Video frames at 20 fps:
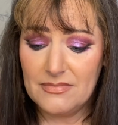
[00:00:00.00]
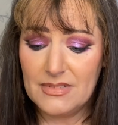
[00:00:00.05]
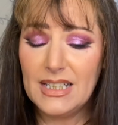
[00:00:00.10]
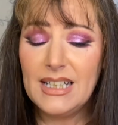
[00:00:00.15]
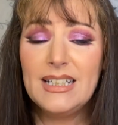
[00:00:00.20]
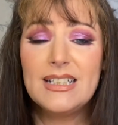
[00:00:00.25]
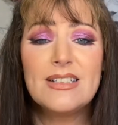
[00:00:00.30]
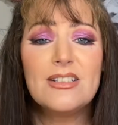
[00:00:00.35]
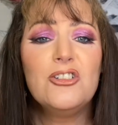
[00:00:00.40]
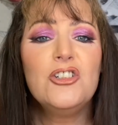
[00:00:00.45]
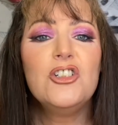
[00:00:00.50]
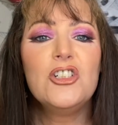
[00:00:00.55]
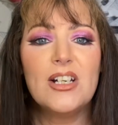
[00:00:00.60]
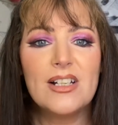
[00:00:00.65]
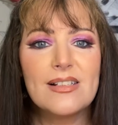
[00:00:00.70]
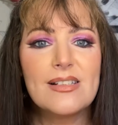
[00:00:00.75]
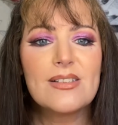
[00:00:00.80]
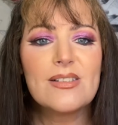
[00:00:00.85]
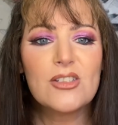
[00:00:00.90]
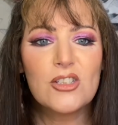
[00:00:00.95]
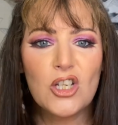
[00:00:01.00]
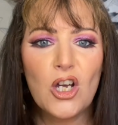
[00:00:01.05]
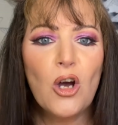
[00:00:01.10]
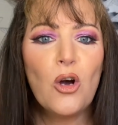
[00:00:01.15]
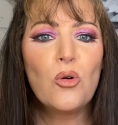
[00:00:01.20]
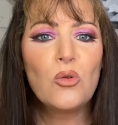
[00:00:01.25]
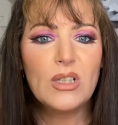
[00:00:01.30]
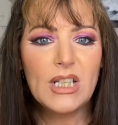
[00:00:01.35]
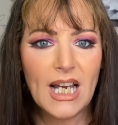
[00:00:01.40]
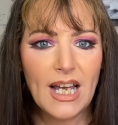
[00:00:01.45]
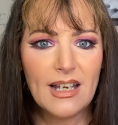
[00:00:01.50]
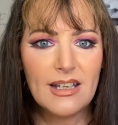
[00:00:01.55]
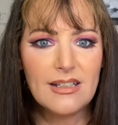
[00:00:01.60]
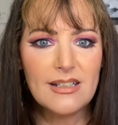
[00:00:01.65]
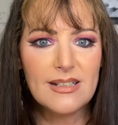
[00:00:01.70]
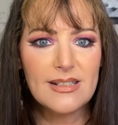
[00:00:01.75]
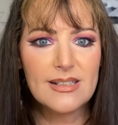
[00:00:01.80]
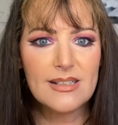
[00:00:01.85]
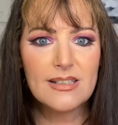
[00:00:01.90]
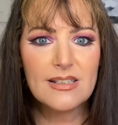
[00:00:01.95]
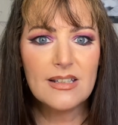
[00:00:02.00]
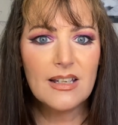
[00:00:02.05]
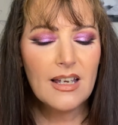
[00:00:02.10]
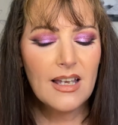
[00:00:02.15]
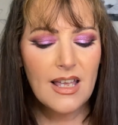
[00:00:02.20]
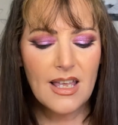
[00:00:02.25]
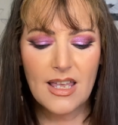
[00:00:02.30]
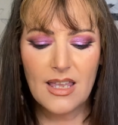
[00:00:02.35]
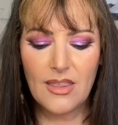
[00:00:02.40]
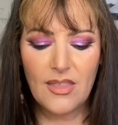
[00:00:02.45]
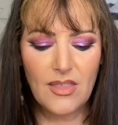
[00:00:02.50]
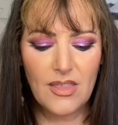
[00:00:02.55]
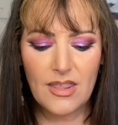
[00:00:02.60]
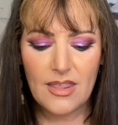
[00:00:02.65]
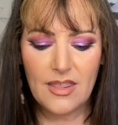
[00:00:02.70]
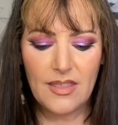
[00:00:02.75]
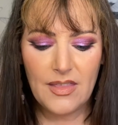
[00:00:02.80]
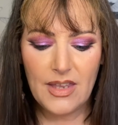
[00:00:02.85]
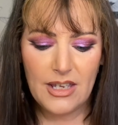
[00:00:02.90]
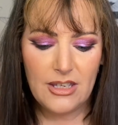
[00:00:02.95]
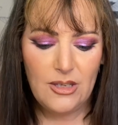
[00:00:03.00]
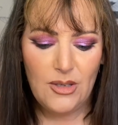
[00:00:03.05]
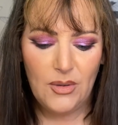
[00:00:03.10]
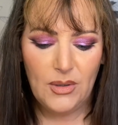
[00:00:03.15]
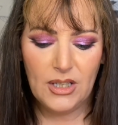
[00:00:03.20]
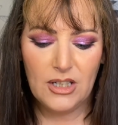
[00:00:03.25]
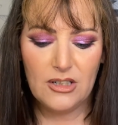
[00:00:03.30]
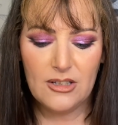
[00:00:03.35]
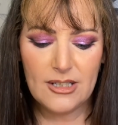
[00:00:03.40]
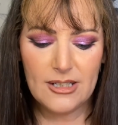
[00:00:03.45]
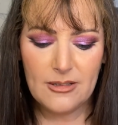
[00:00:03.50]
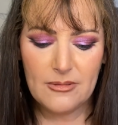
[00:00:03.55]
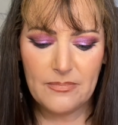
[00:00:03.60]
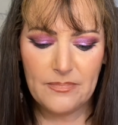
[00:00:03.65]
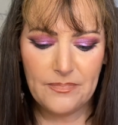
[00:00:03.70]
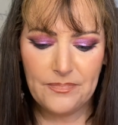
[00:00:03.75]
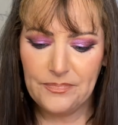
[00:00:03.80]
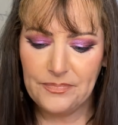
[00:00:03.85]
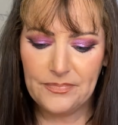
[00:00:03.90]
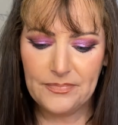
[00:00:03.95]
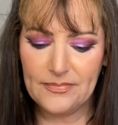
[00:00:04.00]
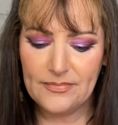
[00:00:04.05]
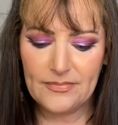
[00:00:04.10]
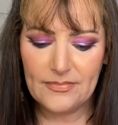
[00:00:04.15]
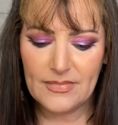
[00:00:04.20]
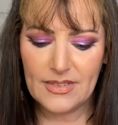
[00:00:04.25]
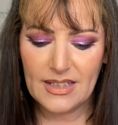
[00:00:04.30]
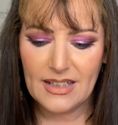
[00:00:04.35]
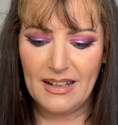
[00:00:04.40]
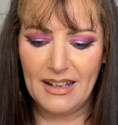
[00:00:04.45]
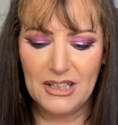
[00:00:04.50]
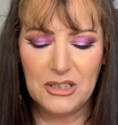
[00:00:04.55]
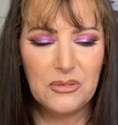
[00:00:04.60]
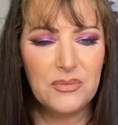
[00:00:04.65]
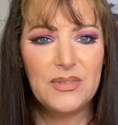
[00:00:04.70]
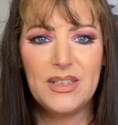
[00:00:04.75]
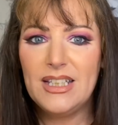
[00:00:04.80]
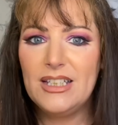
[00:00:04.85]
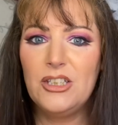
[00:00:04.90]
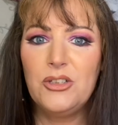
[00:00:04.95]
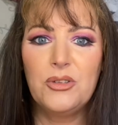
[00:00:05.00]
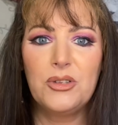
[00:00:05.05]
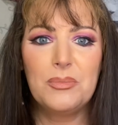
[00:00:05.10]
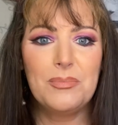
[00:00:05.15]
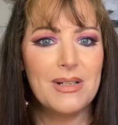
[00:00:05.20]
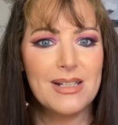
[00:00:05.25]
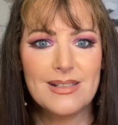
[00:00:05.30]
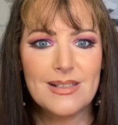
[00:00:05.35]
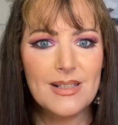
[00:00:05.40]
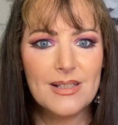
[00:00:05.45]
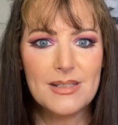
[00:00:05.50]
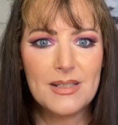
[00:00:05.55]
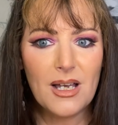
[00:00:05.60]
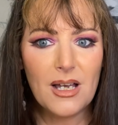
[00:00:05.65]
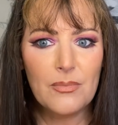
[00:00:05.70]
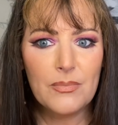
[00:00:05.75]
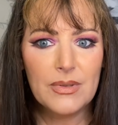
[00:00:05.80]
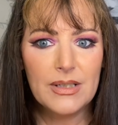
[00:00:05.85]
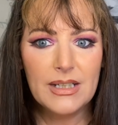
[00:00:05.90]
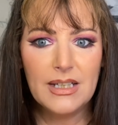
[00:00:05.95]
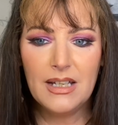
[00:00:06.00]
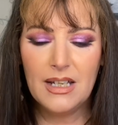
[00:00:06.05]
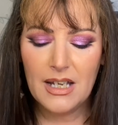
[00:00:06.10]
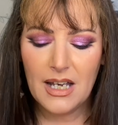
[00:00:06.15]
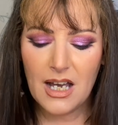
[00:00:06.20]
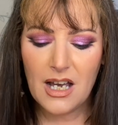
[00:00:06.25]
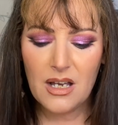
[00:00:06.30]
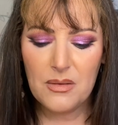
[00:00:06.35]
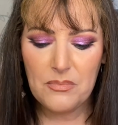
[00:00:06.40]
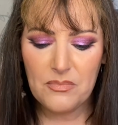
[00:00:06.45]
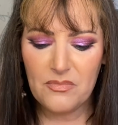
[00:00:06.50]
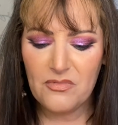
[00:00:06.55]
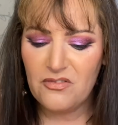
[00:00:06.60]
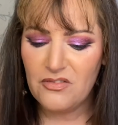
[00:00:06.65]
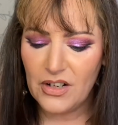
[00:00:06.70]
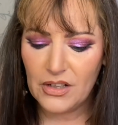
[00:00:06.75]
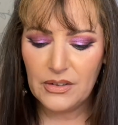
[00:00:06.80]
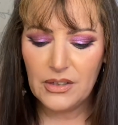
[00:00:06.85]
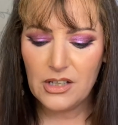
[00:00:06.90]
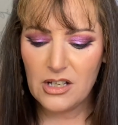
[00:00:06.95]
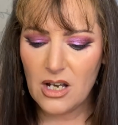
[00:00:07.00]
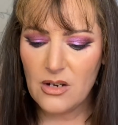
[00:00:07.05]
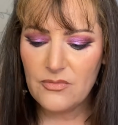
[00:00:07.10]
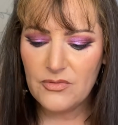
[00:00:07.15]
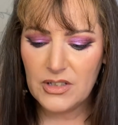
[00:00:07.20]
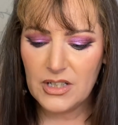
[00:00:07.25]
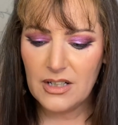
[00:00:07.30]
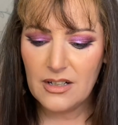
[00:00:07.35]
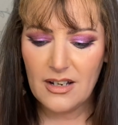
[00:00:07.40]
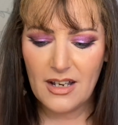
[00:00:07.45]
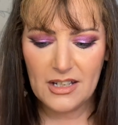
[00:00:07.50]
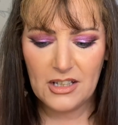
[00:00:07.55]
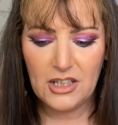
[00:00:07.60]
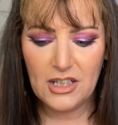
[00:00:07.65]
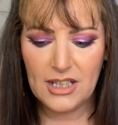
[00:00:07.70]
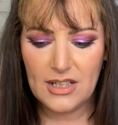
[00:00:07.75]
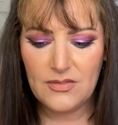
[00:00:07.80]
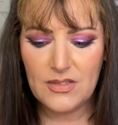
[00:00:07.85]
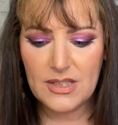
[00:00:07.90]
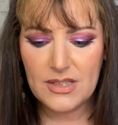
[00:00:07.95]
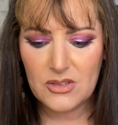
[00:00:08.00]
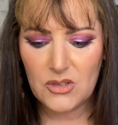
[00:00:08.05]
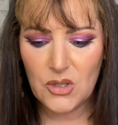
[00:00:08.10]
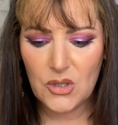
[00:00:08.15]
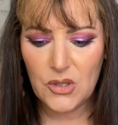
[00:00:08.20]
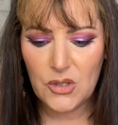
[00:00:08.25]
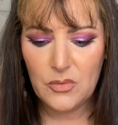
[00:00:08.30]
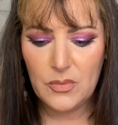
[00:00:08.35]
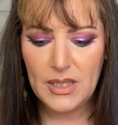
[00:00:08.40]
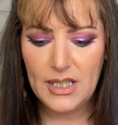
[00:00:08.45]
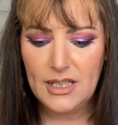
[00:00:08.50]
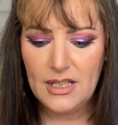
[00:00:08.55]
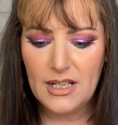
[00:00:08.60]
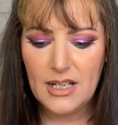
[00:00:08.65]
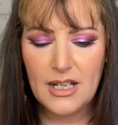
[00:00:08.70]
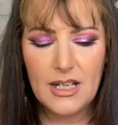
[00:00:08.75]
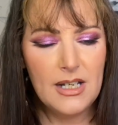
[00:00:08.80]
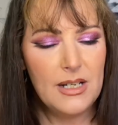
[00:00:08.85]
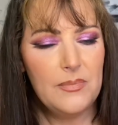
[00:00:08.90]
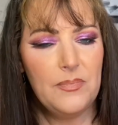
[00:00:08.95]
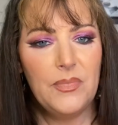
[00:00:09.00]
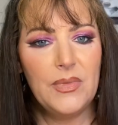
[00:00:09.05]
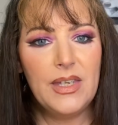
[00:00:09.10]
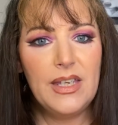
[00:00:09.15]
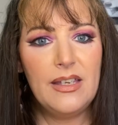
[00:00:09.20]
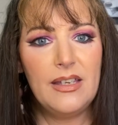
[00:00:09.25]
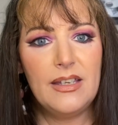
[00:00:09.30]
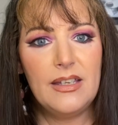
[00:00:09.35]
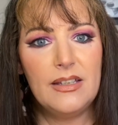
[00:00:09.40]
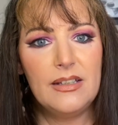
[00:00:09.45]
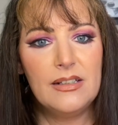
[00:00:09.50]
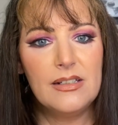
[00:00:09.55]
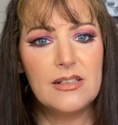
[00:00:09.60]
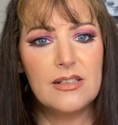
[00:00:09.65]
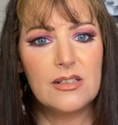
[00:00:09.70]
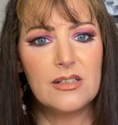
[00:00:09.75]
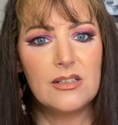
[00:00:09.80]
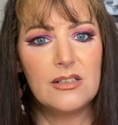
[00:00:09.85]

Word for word: it's just so nice that you can, I don't think you could mess this up. I'm fairly confident I could give this to Herbie and